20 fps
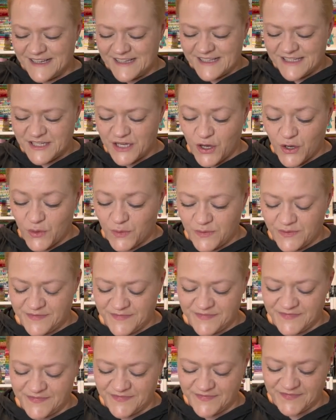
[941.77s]
so
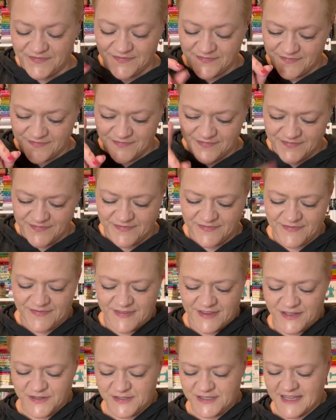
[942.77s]

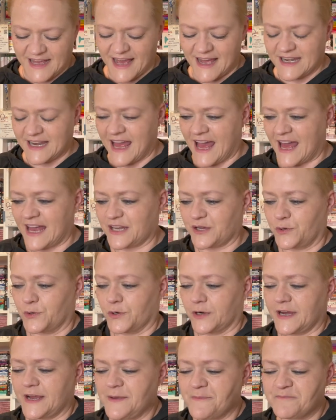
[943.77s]
there's that
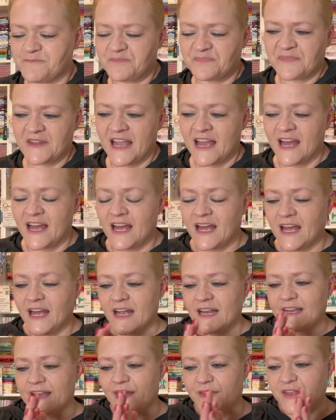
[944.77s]
category.
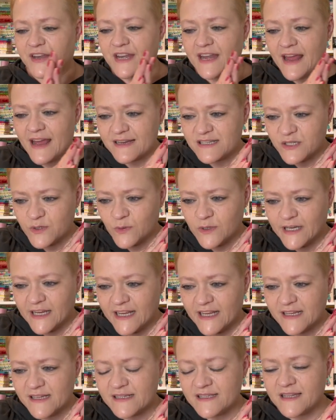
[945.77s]
Now the next one
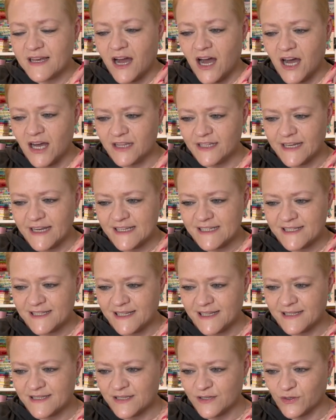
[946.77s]
is the Holiday
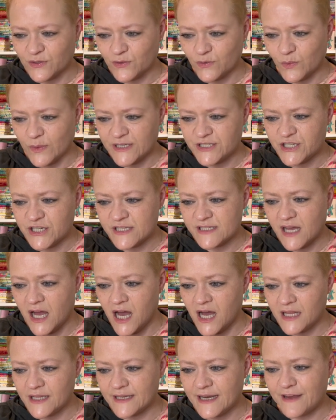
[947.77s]
Seasonal, which is
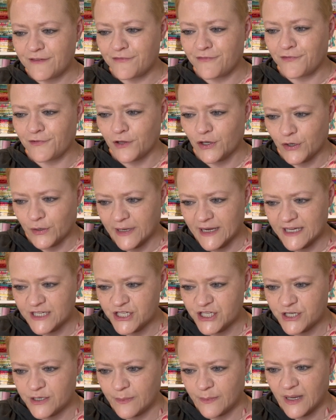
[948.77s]
Holiday
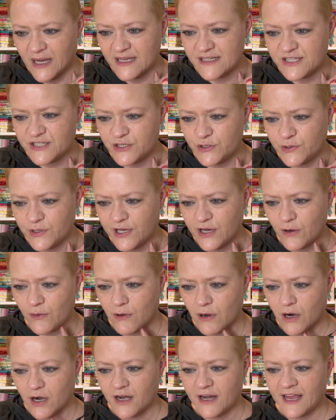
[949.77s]
Flourish by Studio
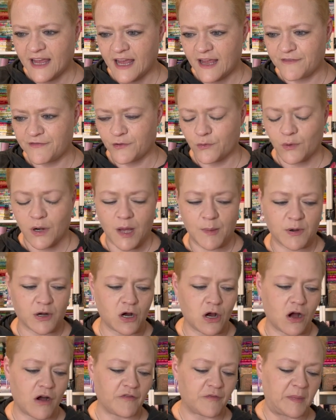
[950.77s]
RK for Robert
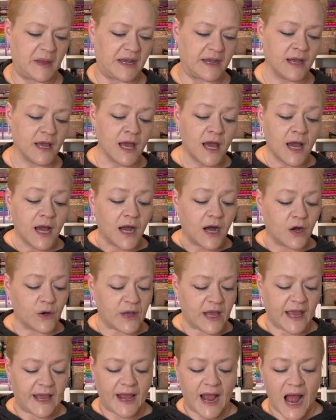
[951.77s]
Kaufman.
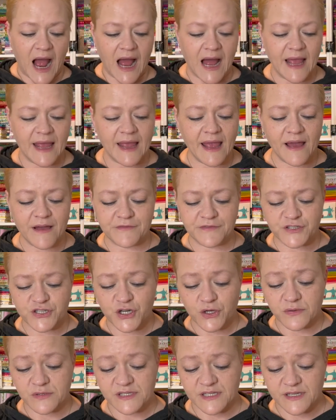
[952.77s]
Okay, I have
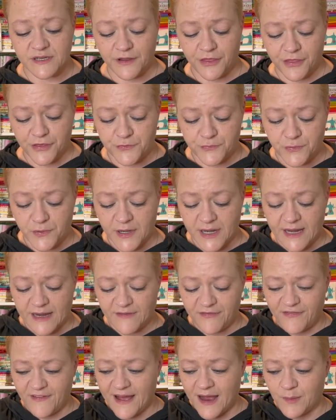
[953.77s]
chosen three
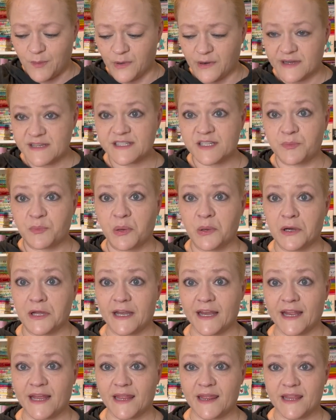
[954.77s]
fabrics to put
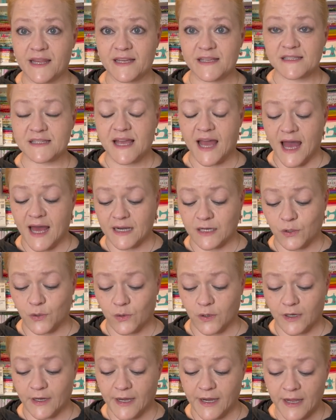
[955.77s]
in this
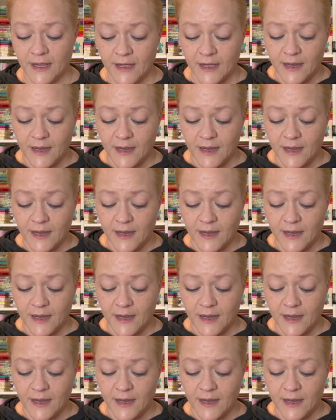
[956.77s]
category.